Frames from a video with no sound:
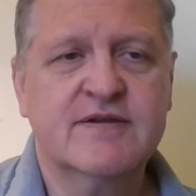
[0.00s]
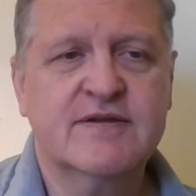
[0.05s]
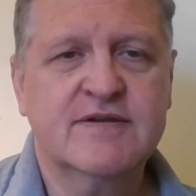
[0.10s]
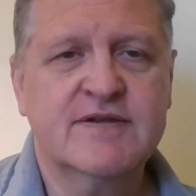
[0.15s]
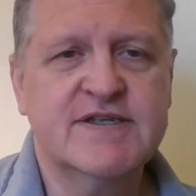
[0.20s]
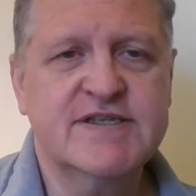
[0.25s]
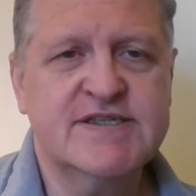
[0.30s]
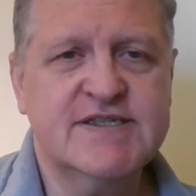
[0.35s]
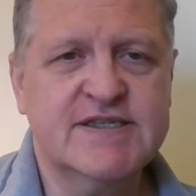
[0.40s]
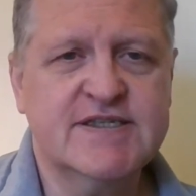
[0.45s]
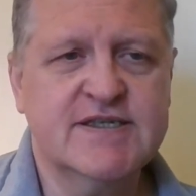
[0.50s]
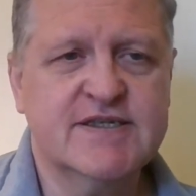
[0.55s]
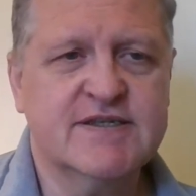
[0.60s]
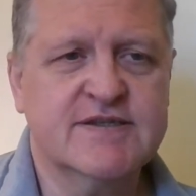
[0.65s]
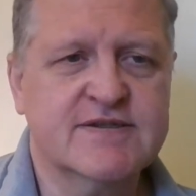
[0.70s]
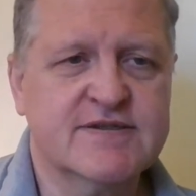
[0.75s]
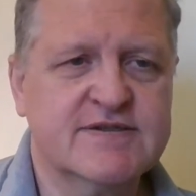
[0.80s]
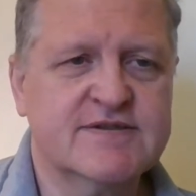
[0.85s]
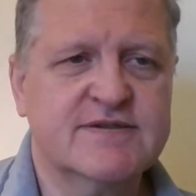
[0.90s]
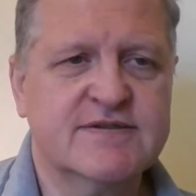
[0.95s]
This
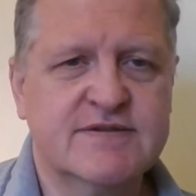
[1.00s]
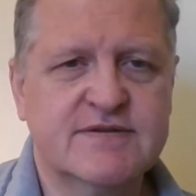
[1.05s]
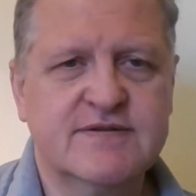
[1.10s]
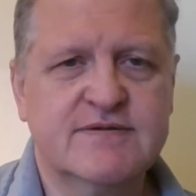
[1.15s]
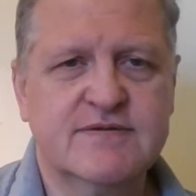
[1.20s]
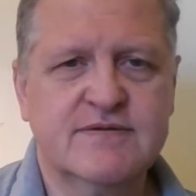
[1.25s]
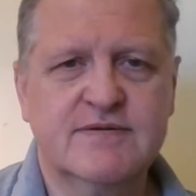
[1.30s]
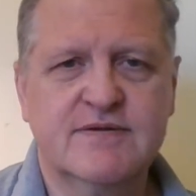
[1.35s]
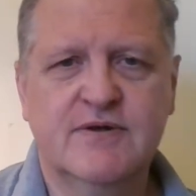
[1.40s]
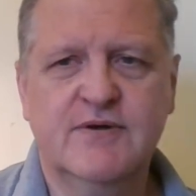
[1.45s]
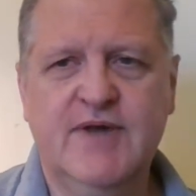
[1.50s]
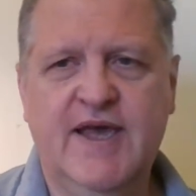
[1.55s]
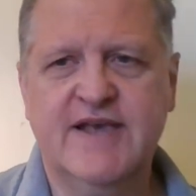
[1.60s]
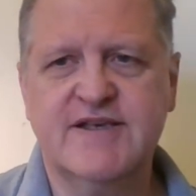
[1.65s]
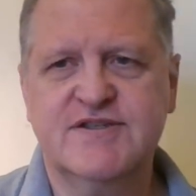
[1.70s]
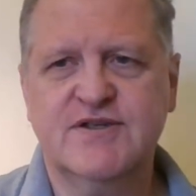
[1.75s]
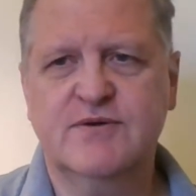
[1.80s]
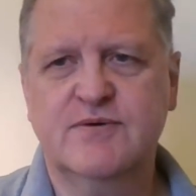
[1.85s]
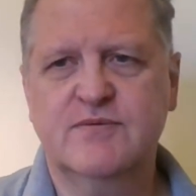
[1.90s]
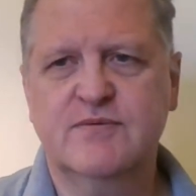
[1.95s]
is, okay,
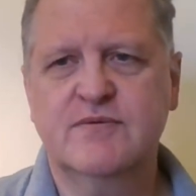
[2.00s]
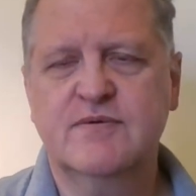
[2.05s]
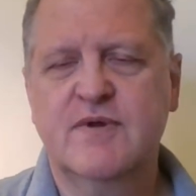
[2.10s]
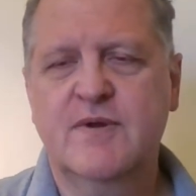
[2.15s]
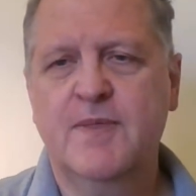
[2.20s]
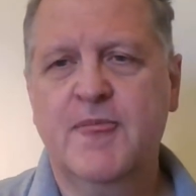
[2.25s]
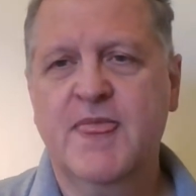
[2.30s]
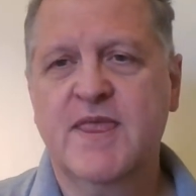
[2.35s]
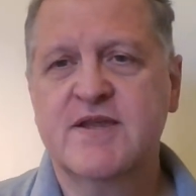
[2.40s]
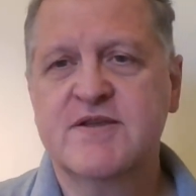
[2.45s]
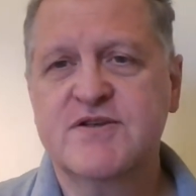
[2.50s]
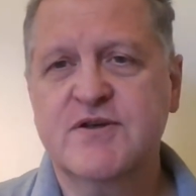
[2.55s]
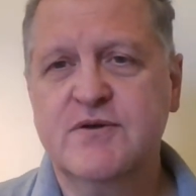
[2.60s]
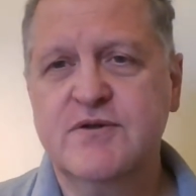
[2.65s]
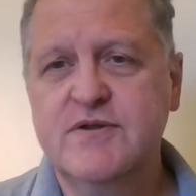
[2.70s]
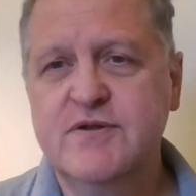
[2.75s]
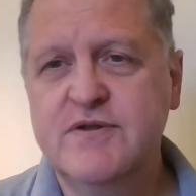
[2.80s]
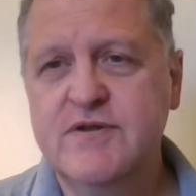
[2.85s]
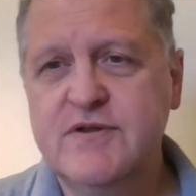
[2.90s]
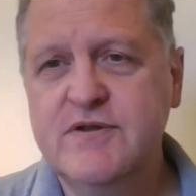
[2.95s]
so
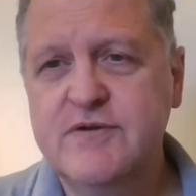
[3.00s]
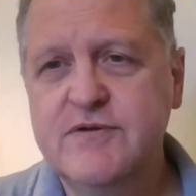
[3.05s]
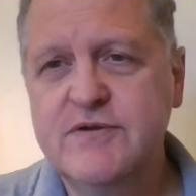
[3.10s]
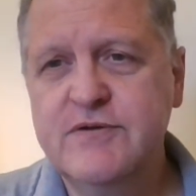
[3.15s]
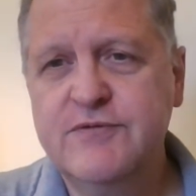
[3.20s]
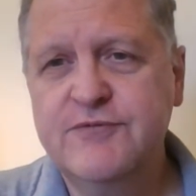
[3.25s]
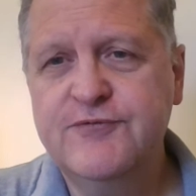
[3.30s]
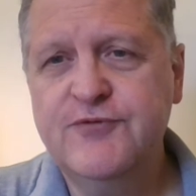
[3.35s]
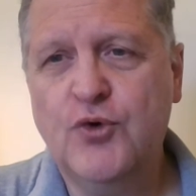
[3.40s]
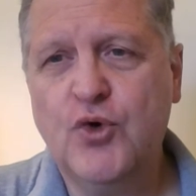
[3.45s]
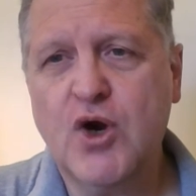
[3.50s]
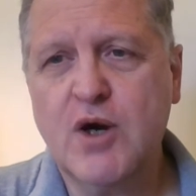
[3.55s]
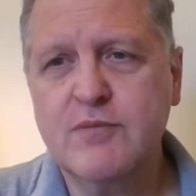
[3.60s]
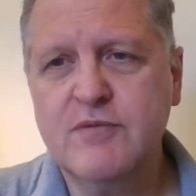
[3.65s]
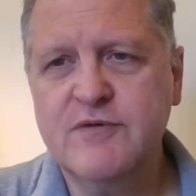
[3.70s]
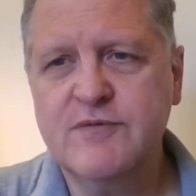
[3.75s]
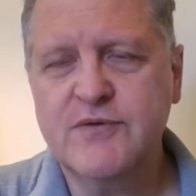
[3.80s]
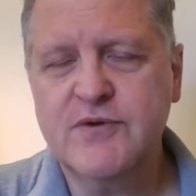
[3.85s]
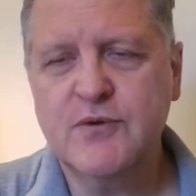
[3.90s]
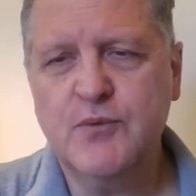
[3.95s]
you
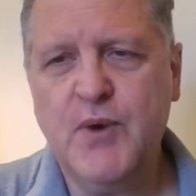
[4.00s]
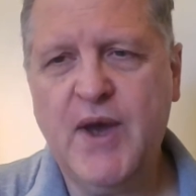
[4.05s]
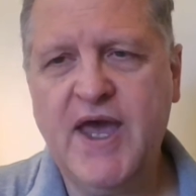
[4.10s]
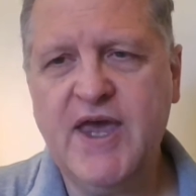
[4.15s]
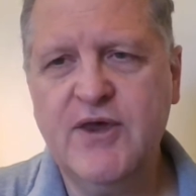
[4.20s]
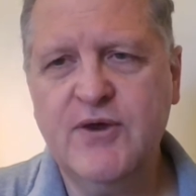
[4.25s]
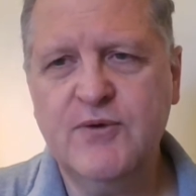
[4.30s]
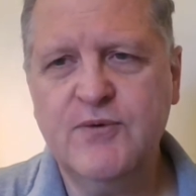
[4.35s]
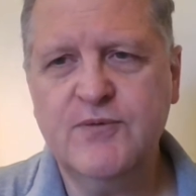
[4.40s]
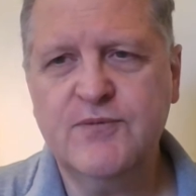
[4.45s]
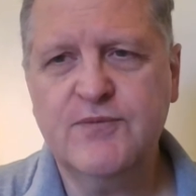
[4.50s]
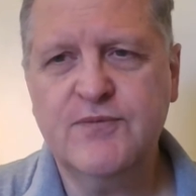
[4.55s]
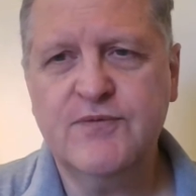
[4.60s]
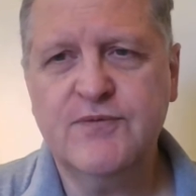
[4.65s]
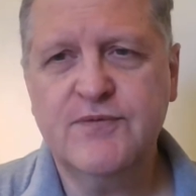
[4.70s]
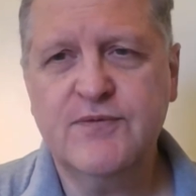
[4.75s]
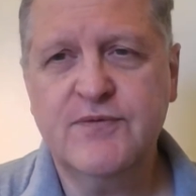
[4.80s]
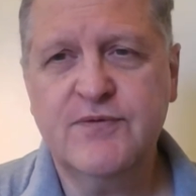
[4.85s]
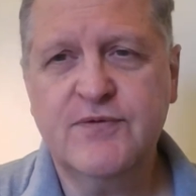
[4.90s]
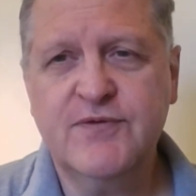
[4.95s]
form, the way you
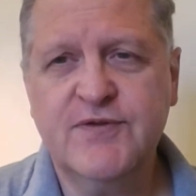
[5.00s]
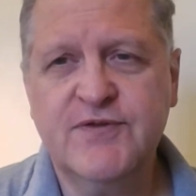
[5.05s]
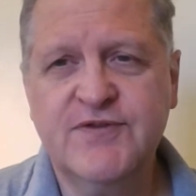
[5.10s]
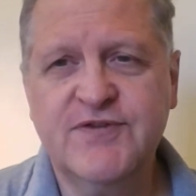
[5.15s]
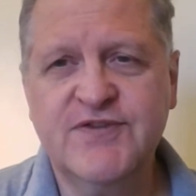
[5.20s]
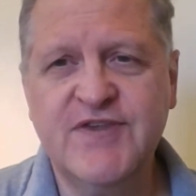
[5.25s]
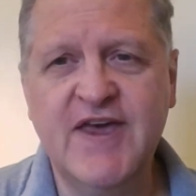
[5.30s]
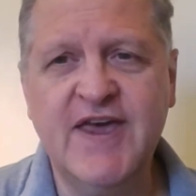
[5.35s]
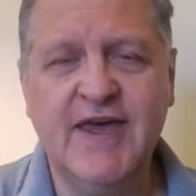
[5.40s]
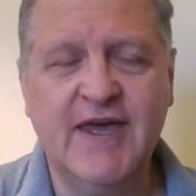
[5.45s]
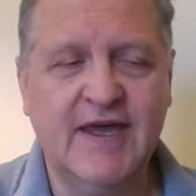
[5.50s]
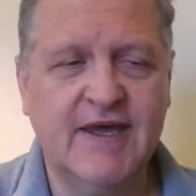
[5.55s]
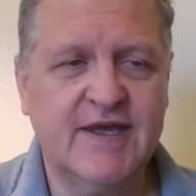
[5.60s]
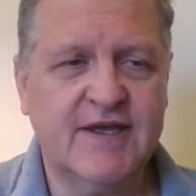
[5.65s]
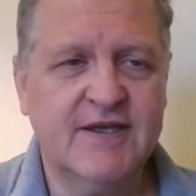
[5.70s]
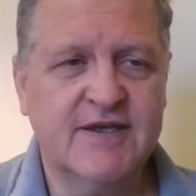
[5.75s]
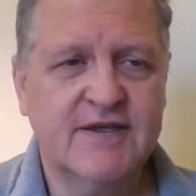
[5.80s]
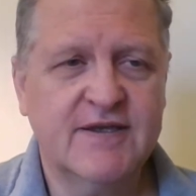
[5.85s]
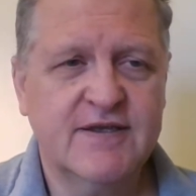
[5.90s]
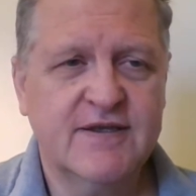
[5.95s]

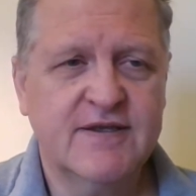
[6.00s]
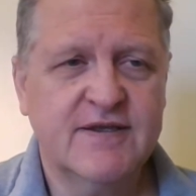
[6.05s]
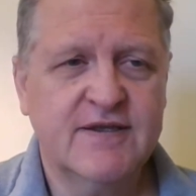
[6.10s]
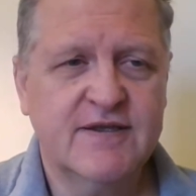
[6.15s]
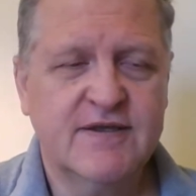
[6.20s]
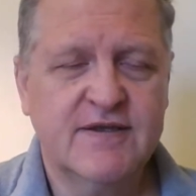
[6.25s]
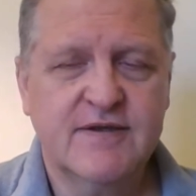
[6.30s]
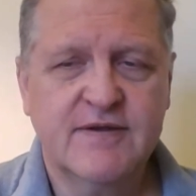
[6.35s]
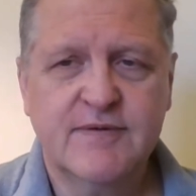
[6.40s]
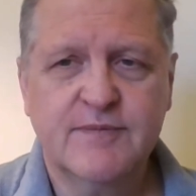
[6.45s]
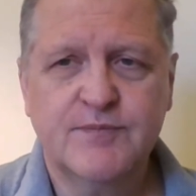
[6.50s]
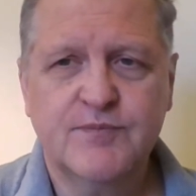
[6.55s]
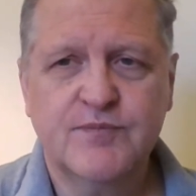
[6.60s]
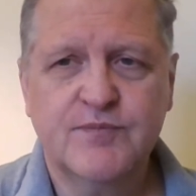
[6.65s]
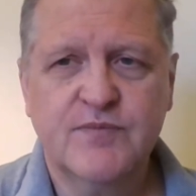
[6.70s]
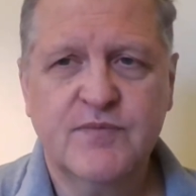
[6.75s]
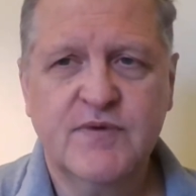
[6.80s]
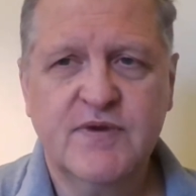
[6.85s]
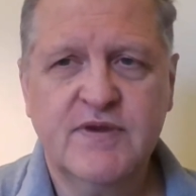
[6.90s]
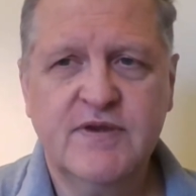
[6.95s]
think
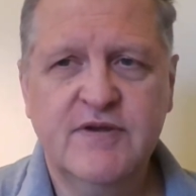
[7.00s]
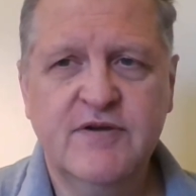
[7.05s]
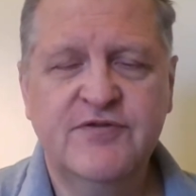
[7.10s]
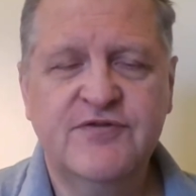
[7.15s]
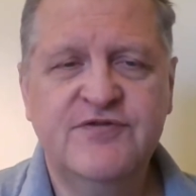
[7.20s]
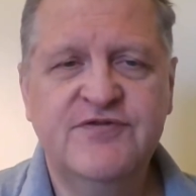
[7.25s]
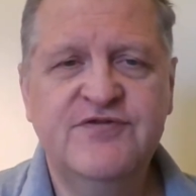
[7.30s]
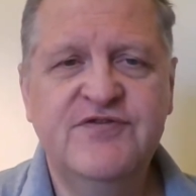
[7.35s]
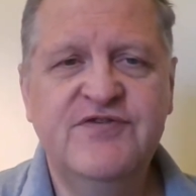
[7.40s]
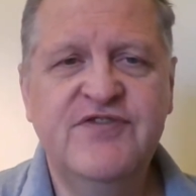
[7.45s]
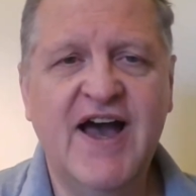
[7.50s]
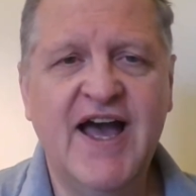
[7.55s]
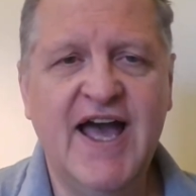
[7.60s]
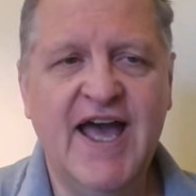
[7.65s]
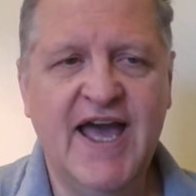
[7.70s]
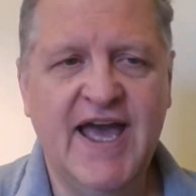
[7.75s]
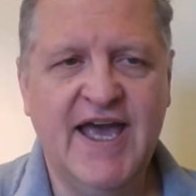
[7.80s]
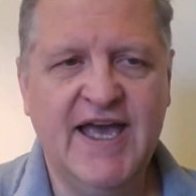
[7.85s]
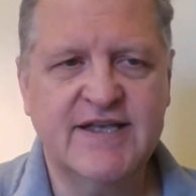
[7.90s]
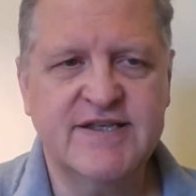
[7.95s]

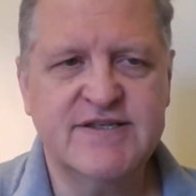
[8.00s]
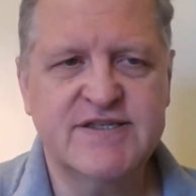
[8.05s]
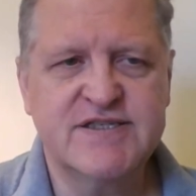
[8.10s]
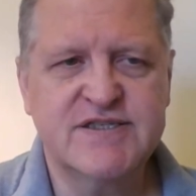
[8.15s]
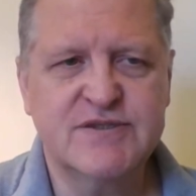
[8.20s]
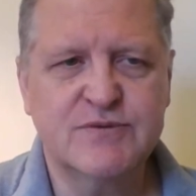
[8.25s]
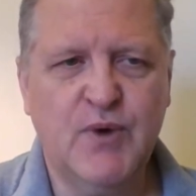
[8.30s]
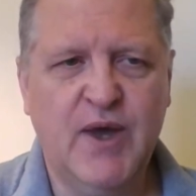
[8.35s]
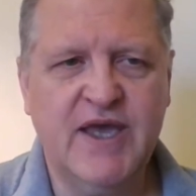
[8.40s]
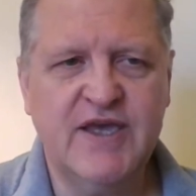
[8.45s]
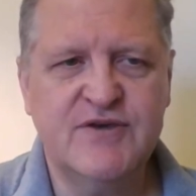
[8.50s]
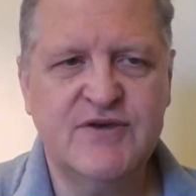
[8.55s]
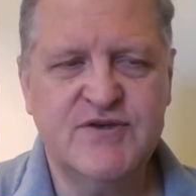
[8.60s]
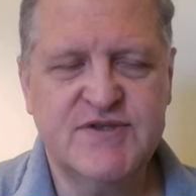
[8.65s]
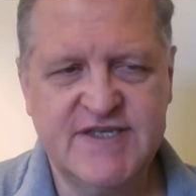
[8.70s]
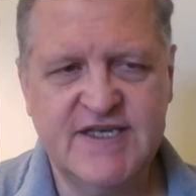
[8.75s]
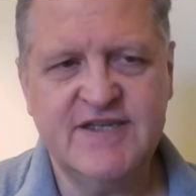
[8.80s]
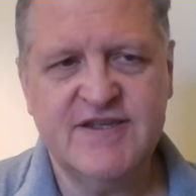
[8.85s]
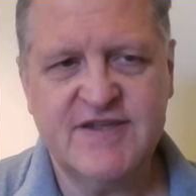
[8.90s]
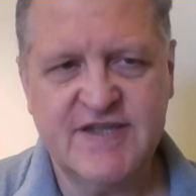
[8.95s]
defines the way you
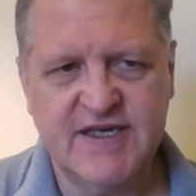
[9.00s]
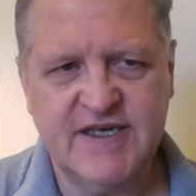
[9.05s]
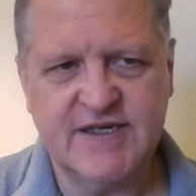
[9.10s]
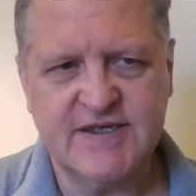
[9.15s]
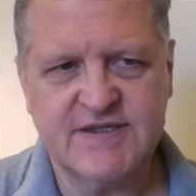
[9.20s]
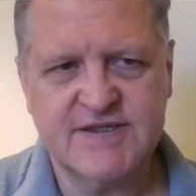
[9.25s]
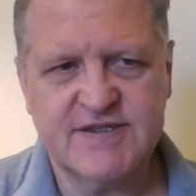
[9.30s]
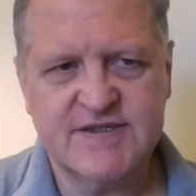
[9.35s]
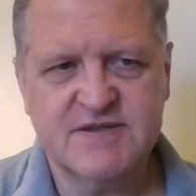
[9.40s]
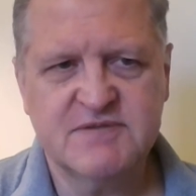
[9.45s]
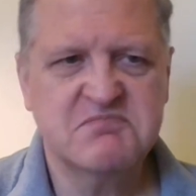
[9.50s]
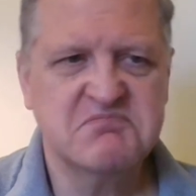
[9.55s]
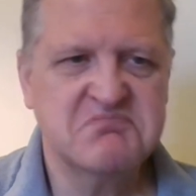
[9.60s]
see things.